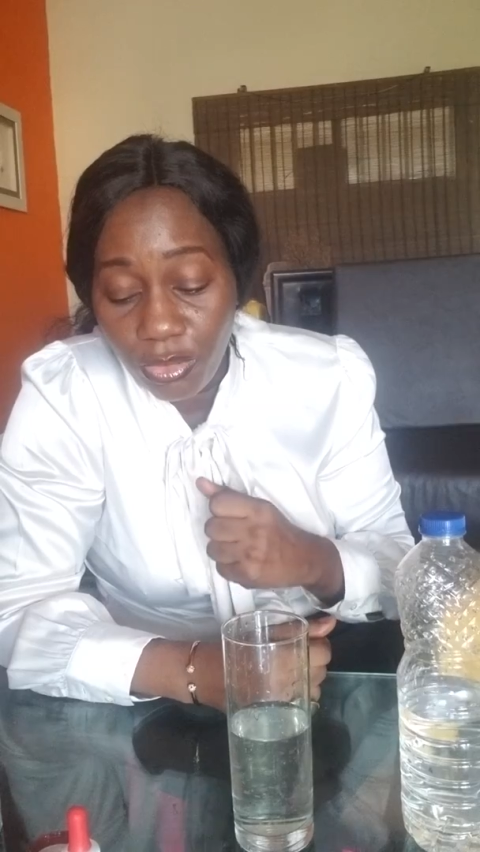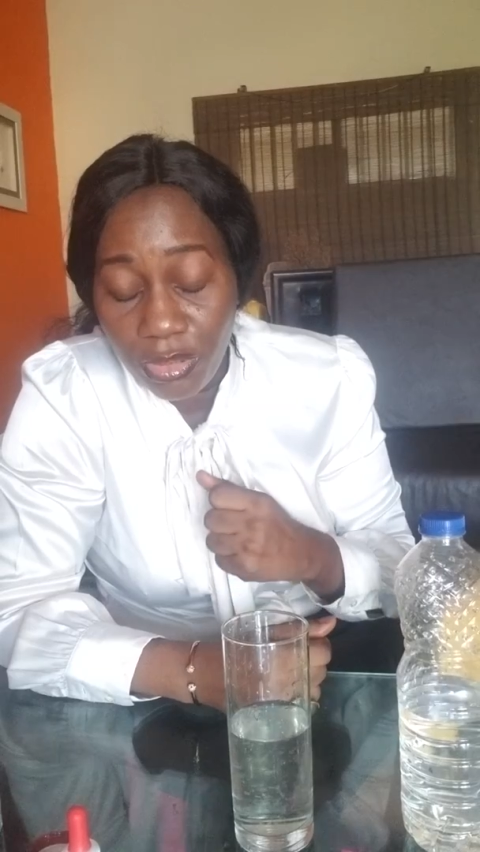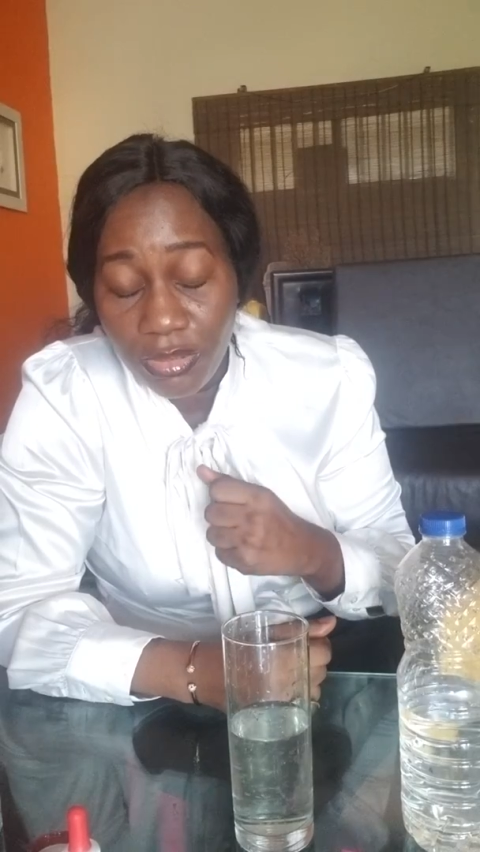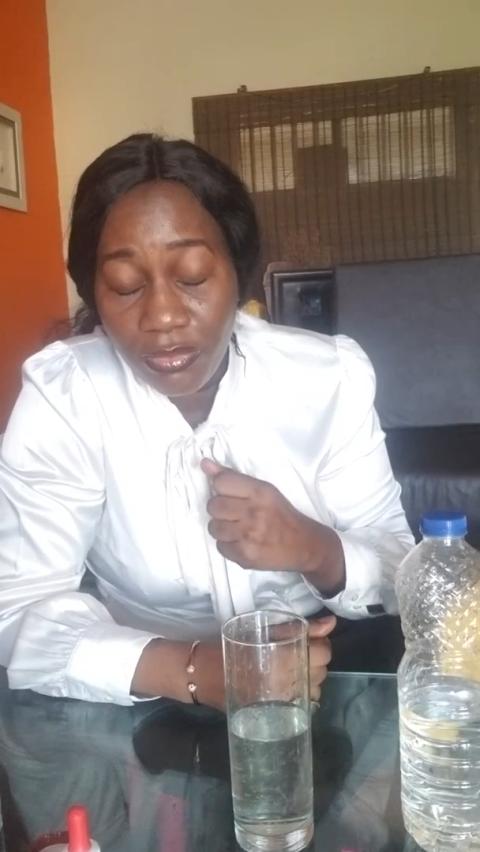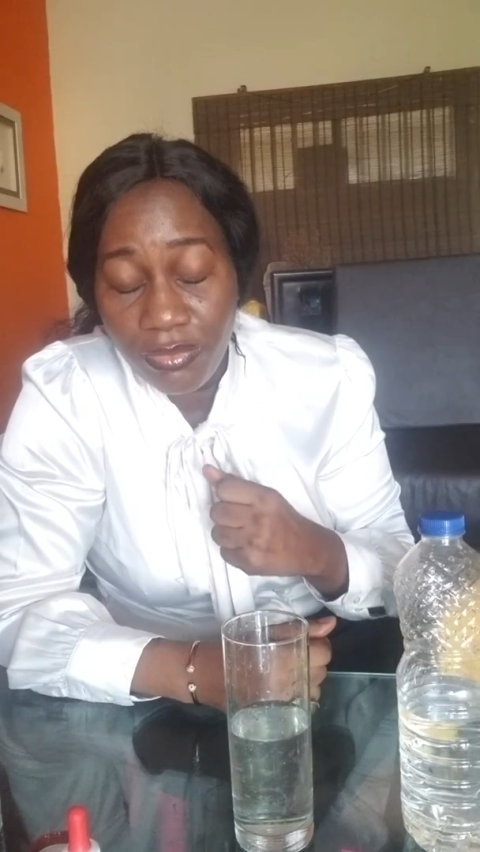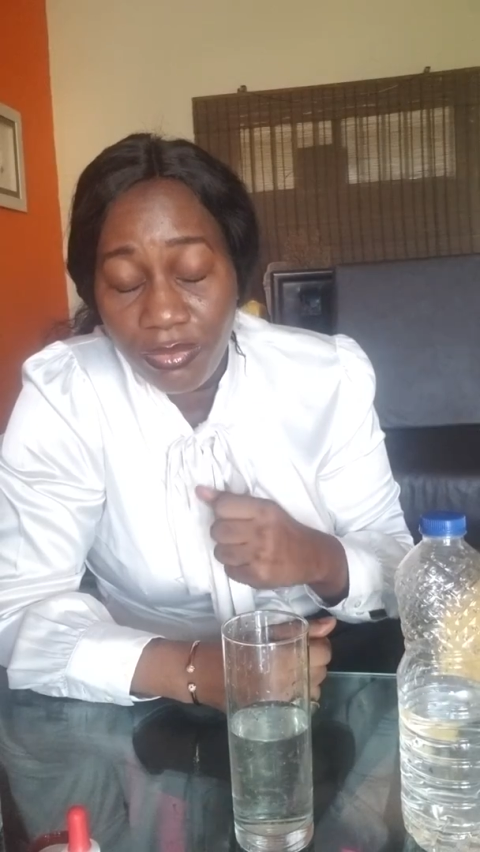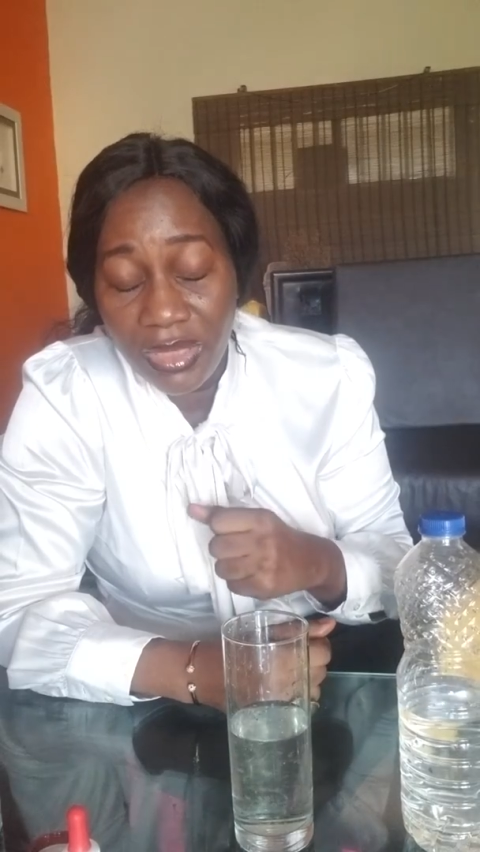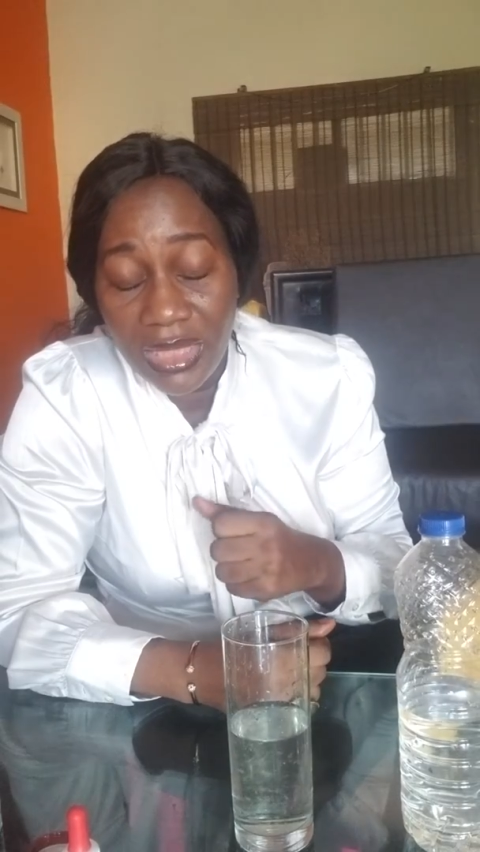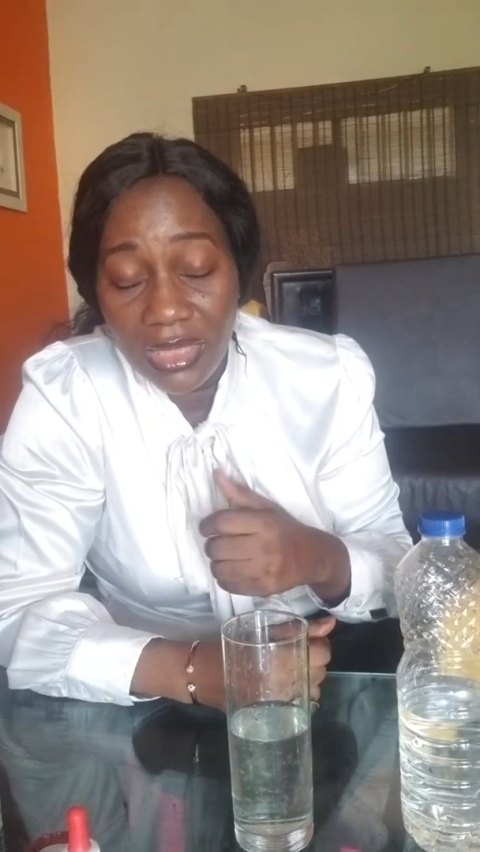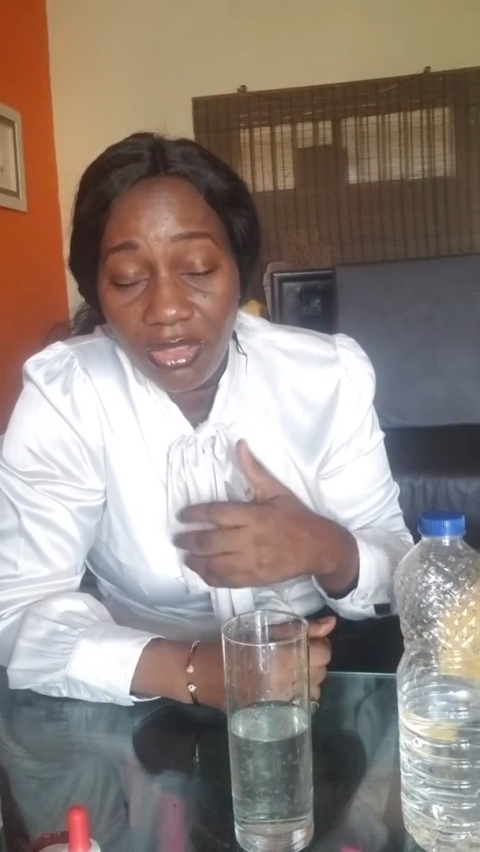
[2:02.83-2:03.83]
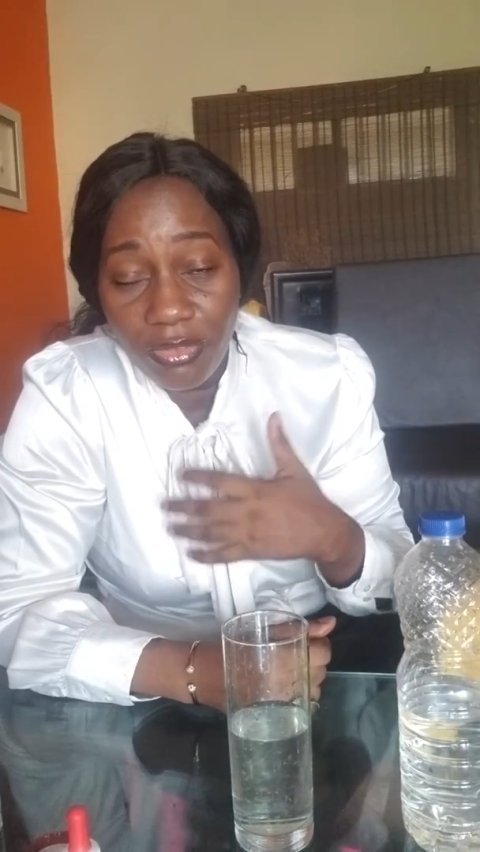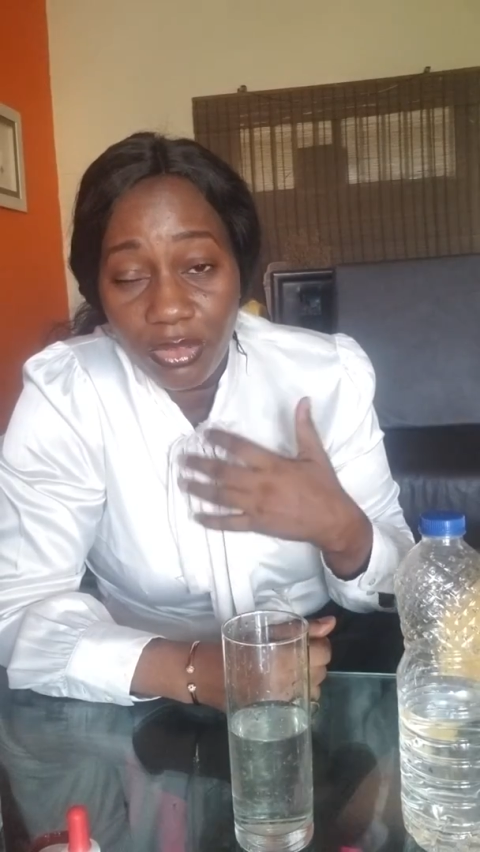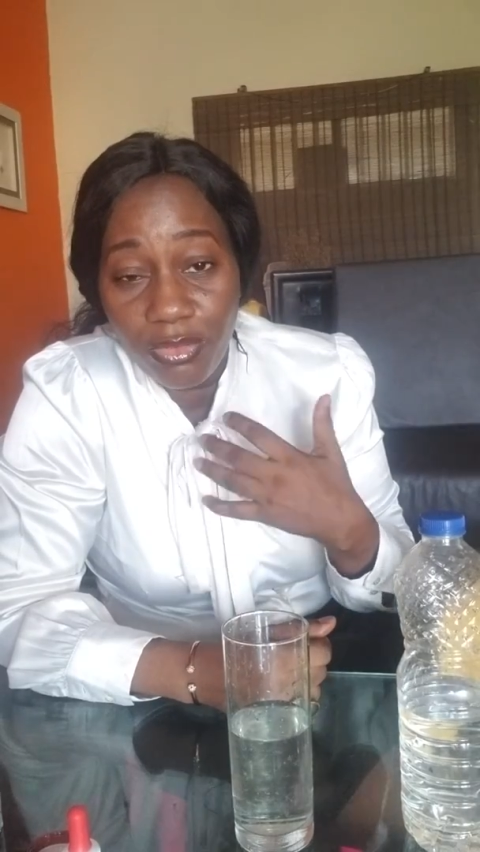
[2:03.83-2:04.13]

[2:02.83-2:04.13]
is fit enough to